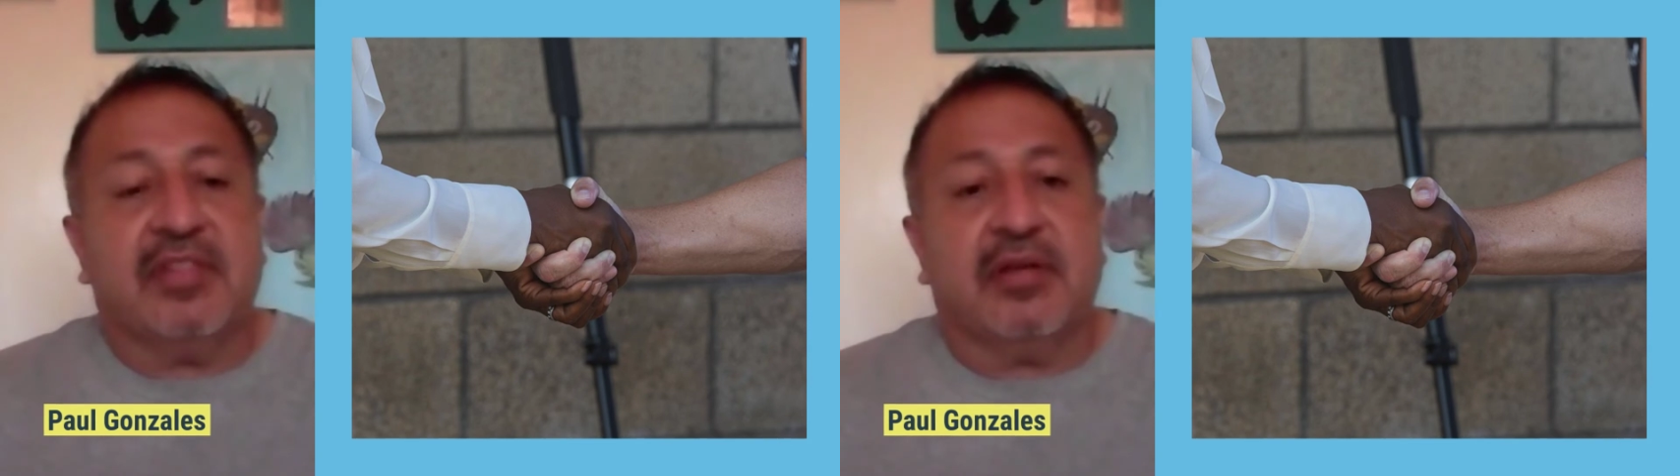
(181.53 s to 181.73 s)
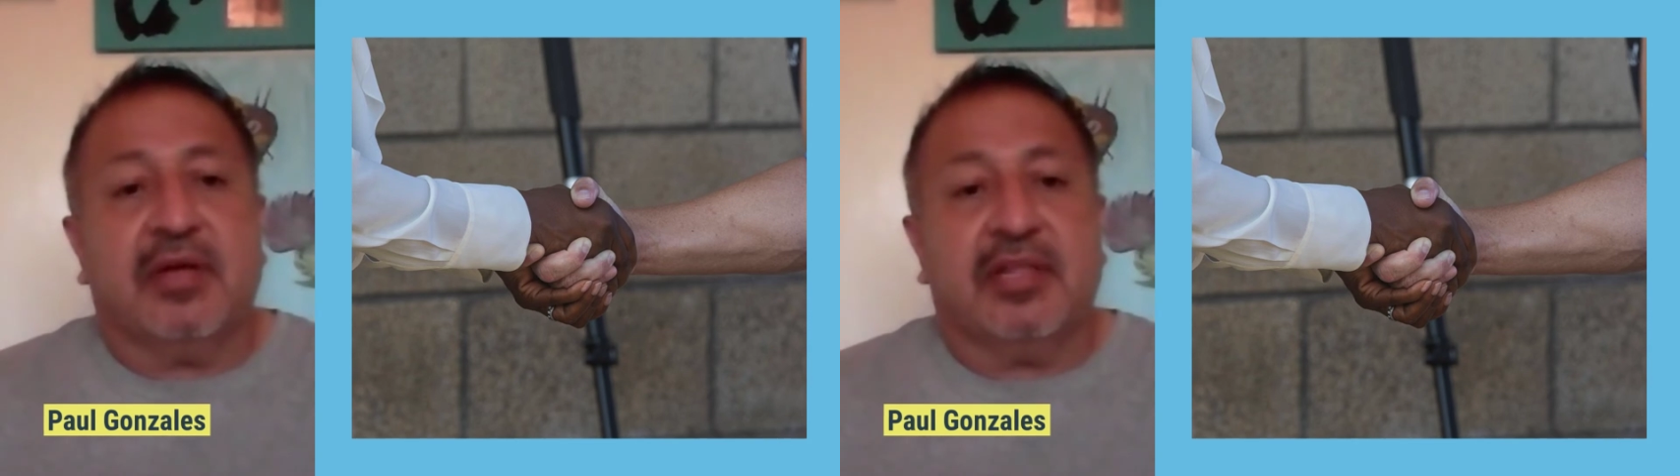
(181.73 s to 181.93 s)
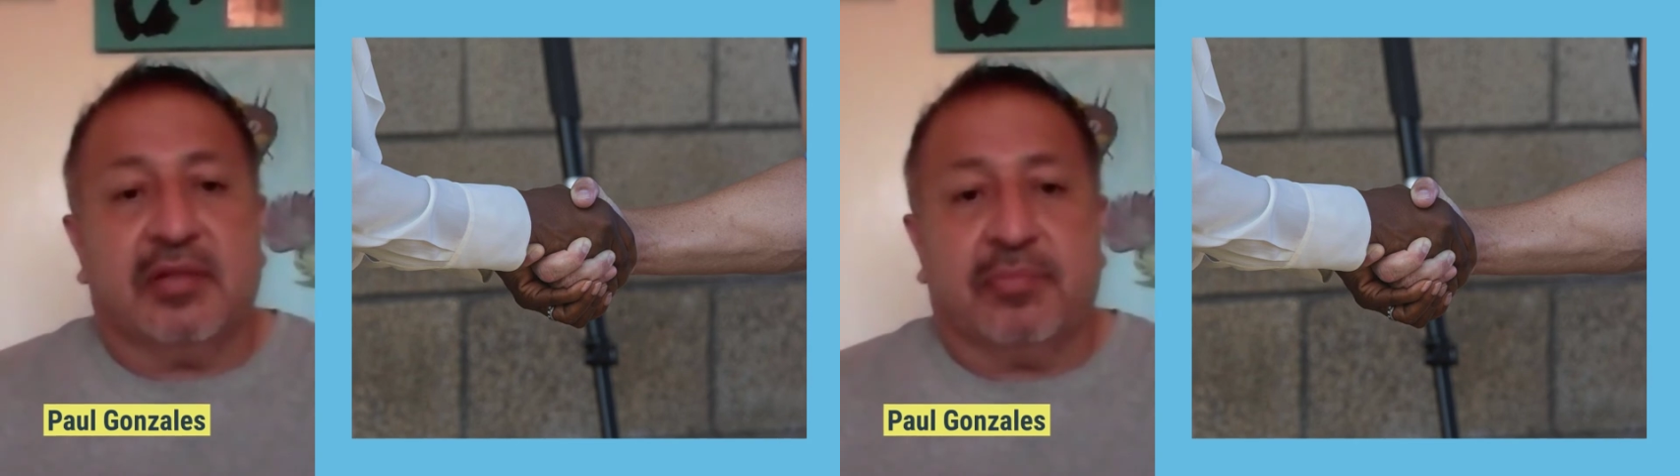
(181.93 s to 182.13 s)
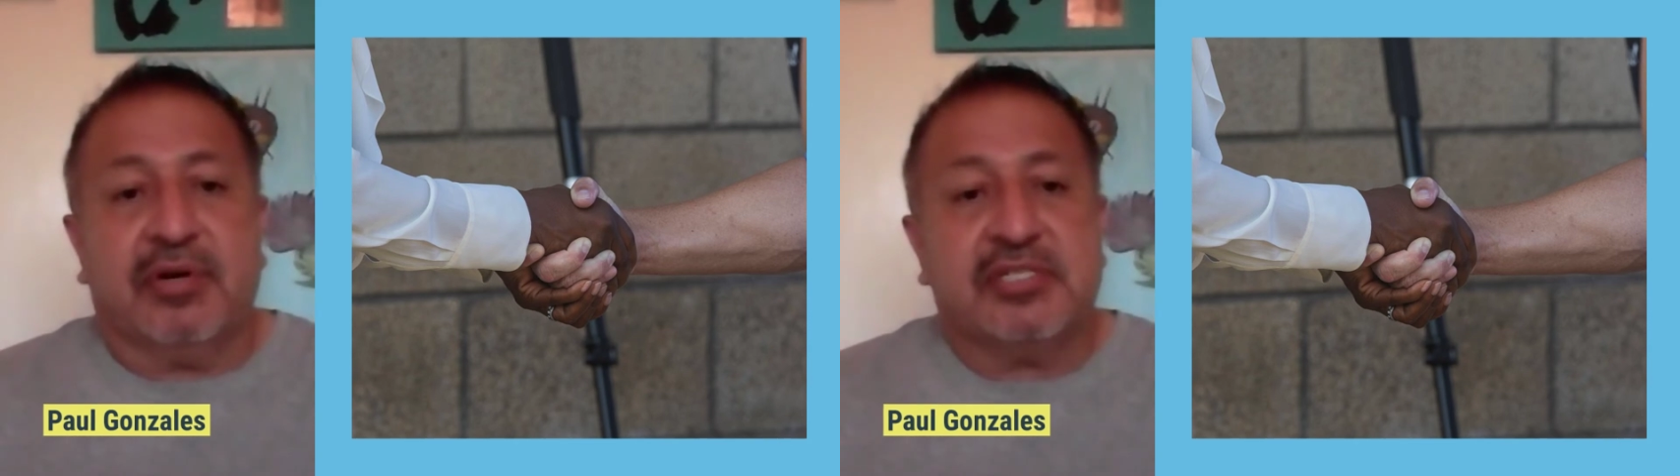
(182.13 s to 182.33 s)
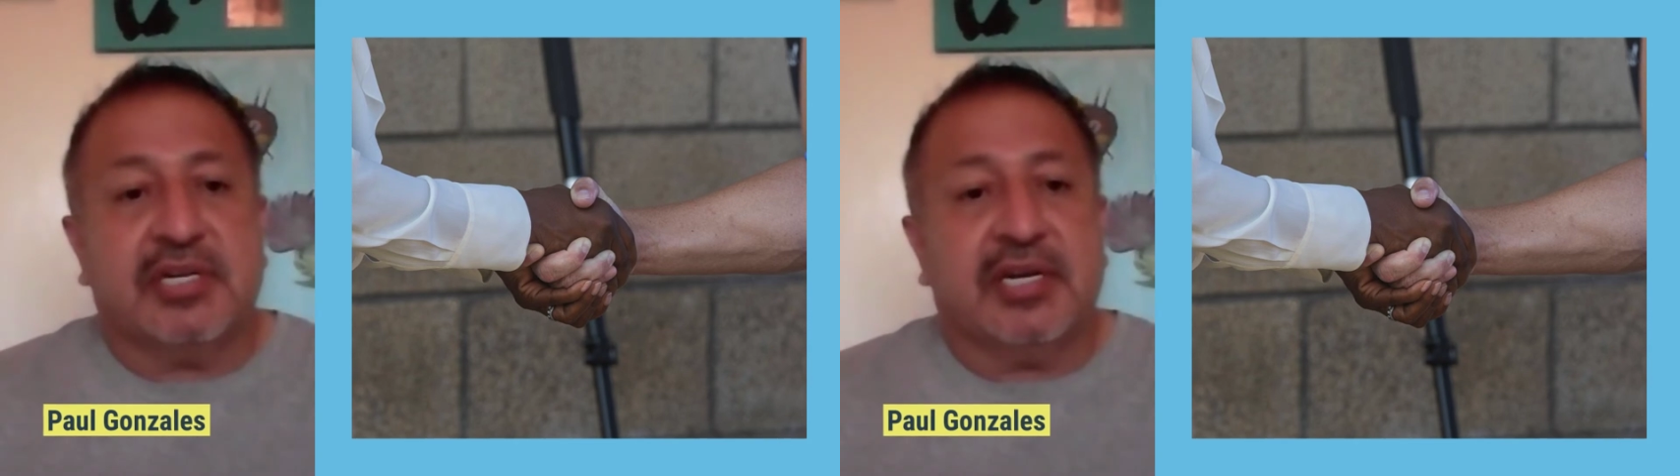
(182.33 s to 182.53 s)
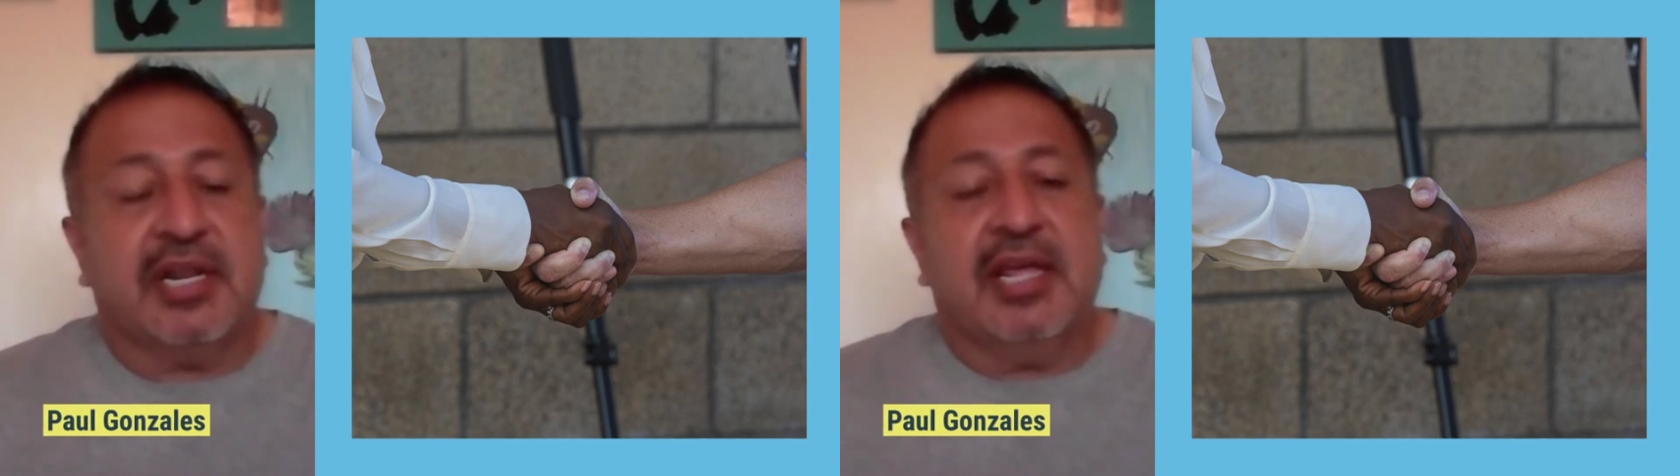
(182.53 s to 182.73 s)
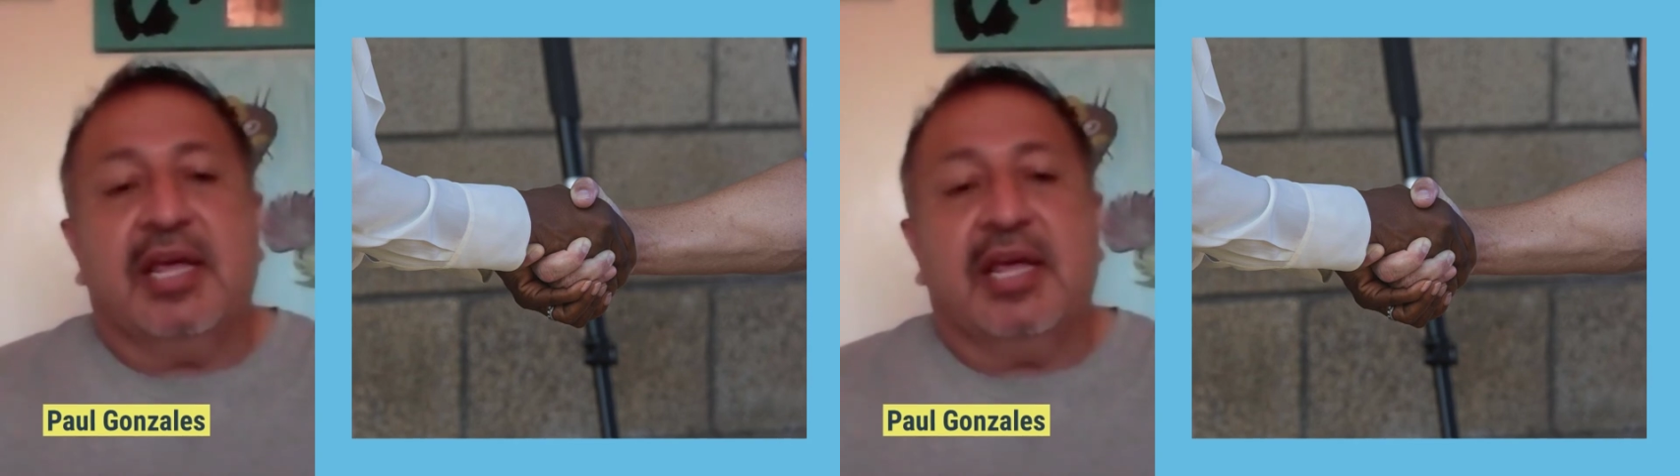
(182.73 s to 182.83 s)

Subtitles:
at the prison,